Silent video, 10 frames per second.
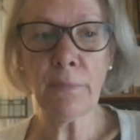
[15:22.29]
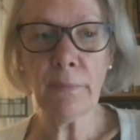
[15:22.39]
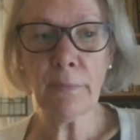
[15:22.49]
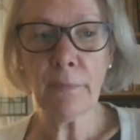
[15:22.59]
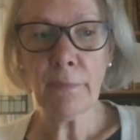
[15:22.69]

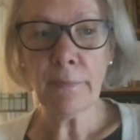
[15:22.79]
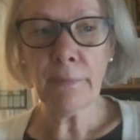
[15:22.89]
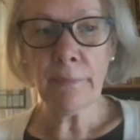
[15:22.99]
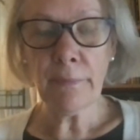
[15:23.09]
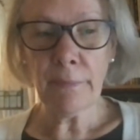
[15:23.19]

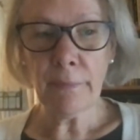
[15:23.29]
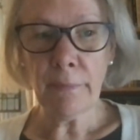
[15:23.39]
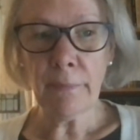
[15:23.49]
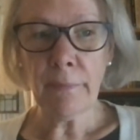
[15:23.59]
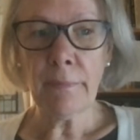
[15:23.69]

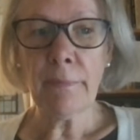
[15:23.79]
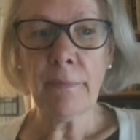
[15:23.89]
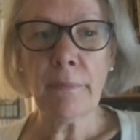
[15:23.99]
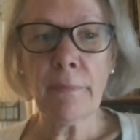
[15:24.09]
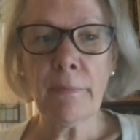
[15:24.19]

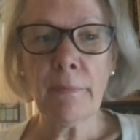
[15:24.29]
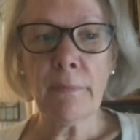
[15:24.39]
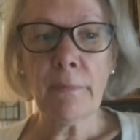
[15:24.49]
(silence)